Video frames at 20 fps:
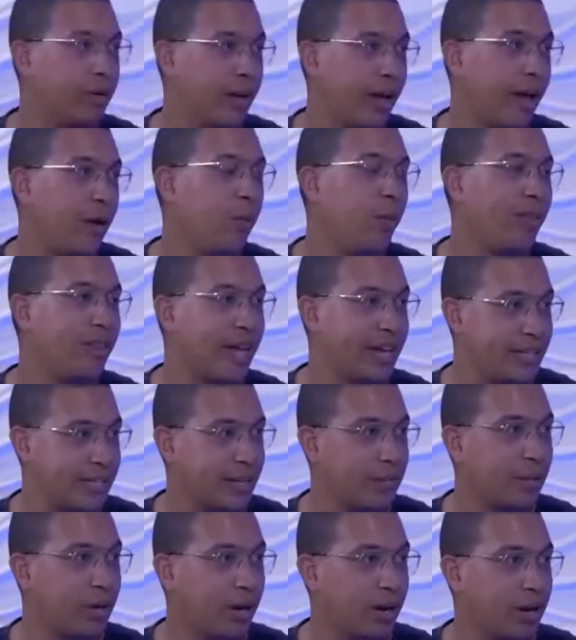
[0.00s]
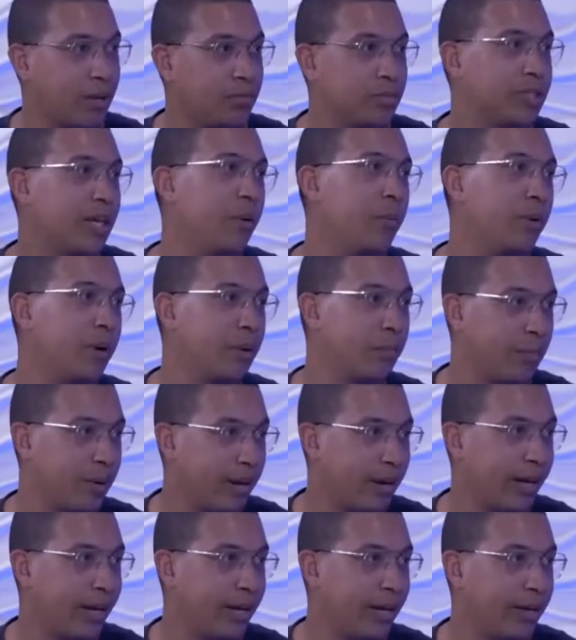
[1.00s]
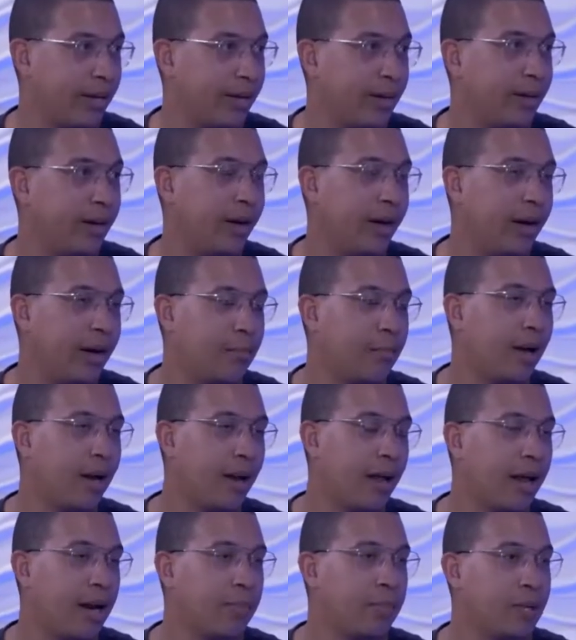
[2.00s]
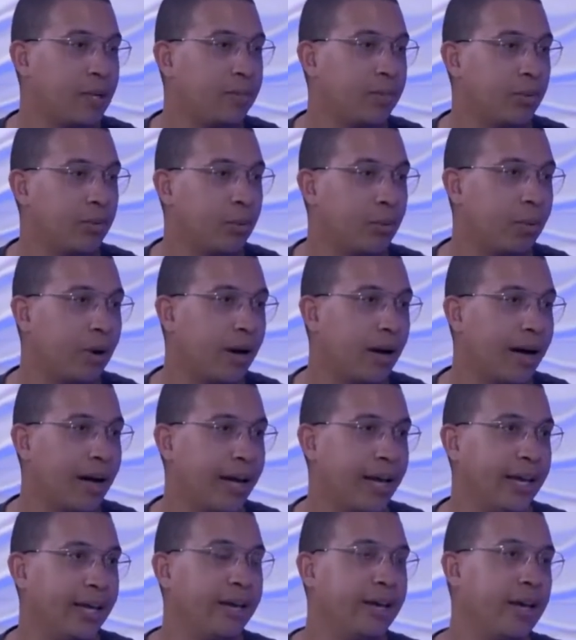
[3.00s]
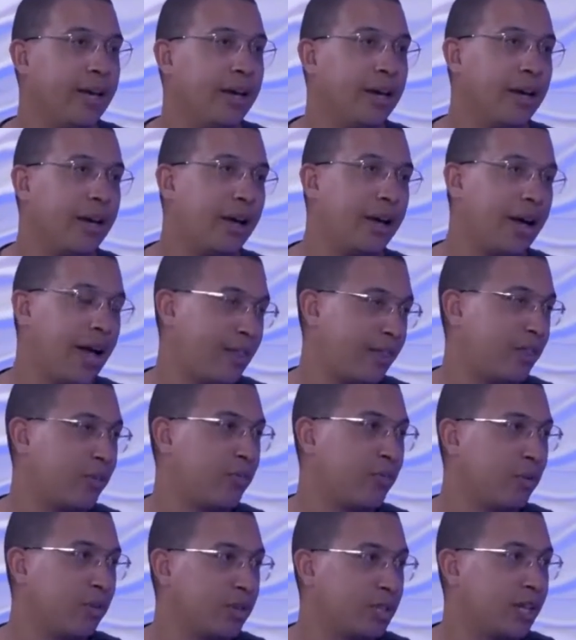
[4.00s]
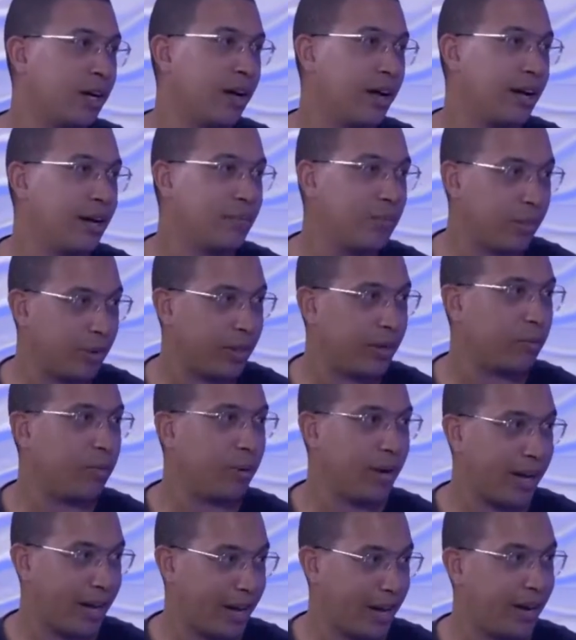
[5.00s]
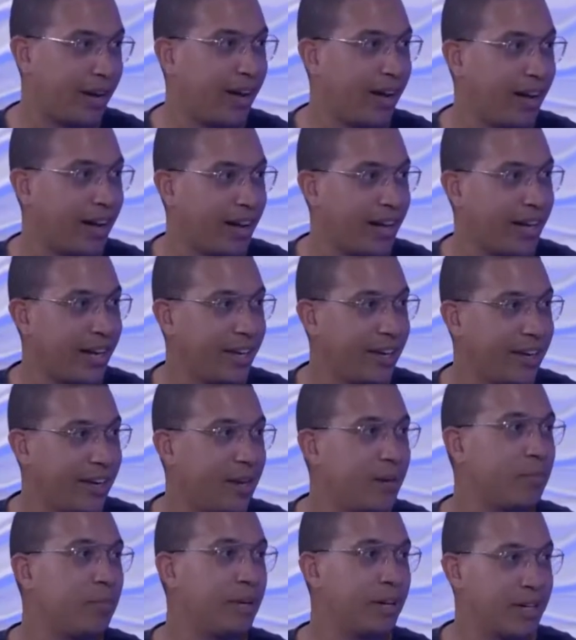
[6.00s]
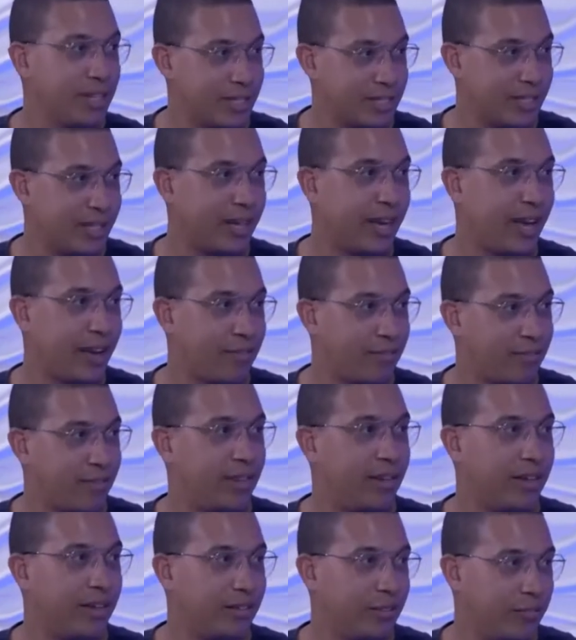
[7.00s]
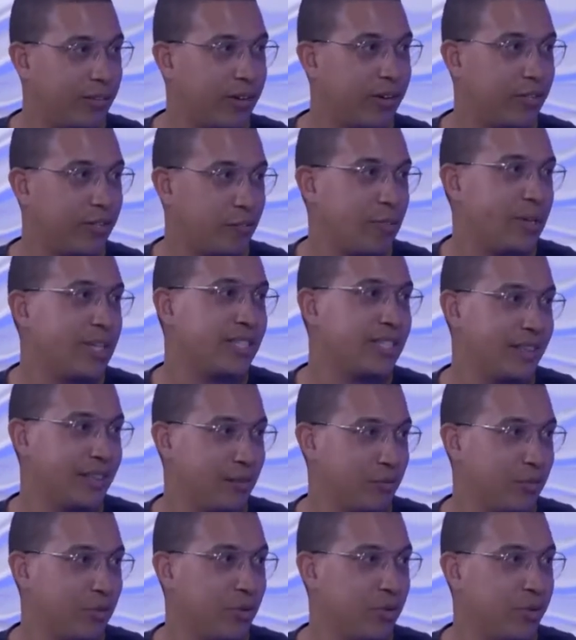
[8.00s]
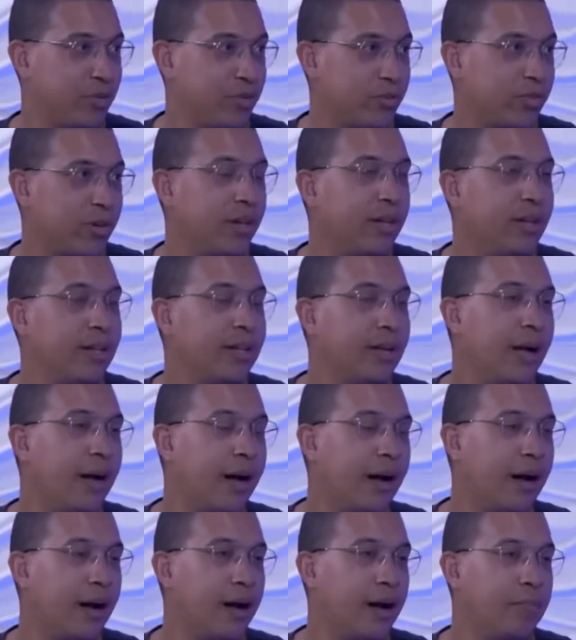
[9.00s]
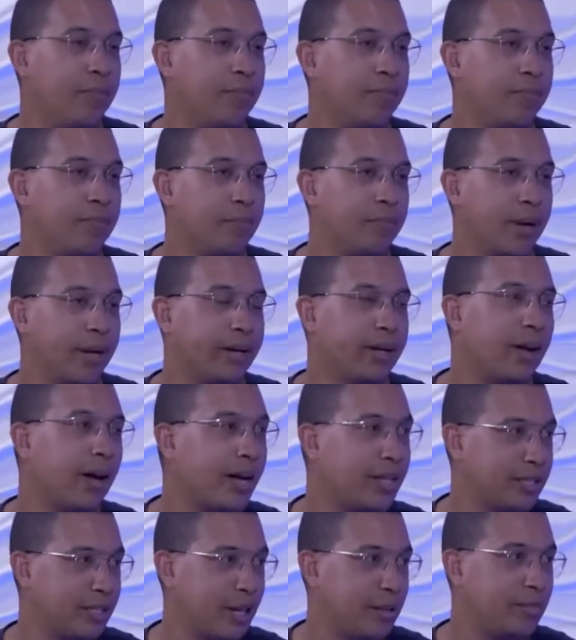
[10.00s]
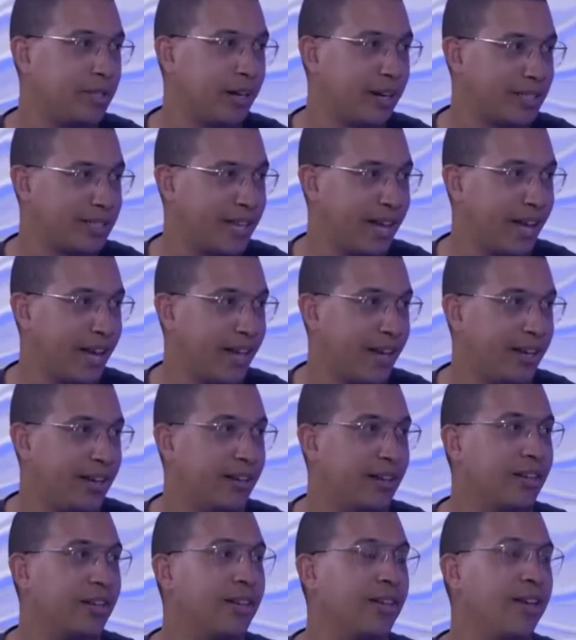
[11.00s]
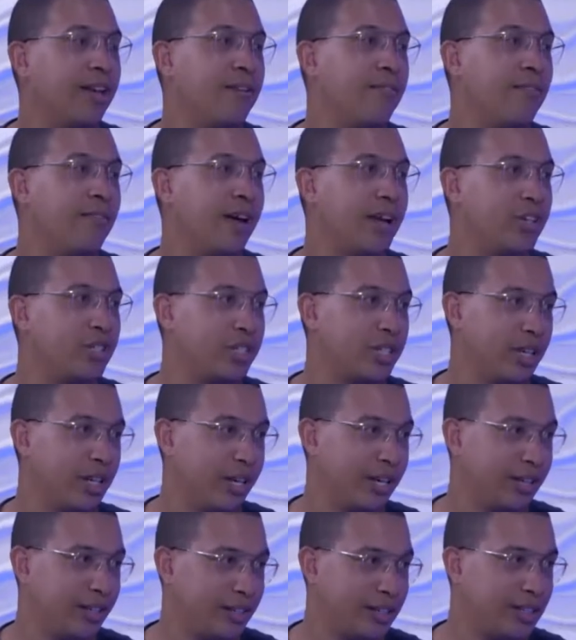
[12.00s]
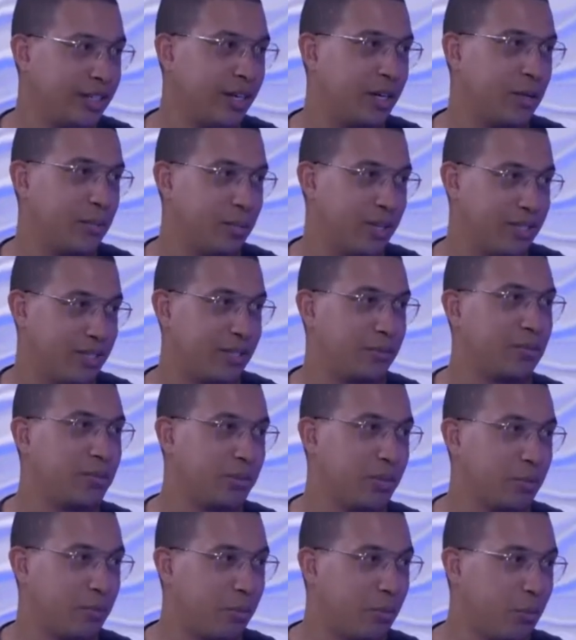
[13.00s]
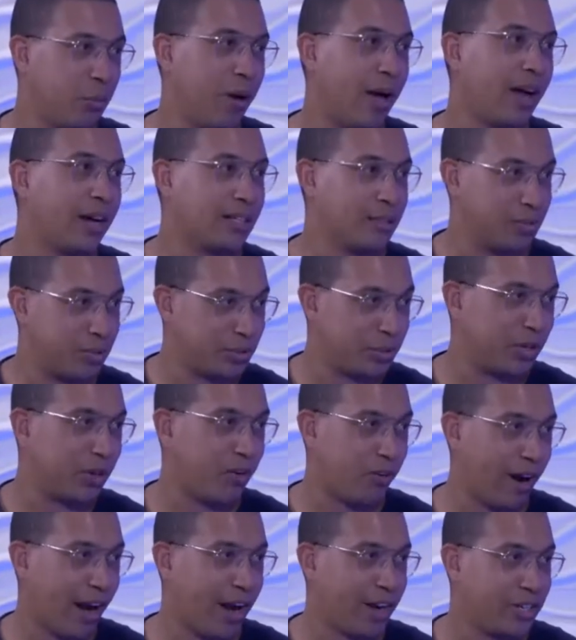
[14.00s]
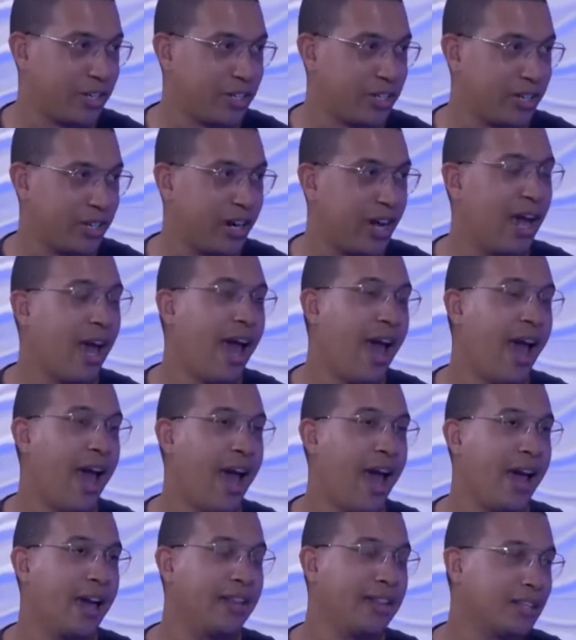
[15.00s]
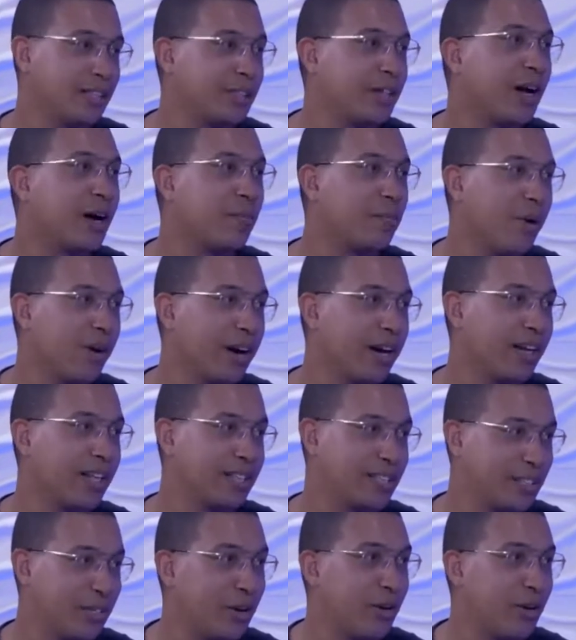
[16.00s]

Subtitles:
And when that dip comes, I want to buy. A lot of people buy at the wrong time, when they buy at a high, because they have the fear of missing the move. But 9 times out of 10, eventually there's gonna be some sort of pullback, some sort of crash. And the stock market's the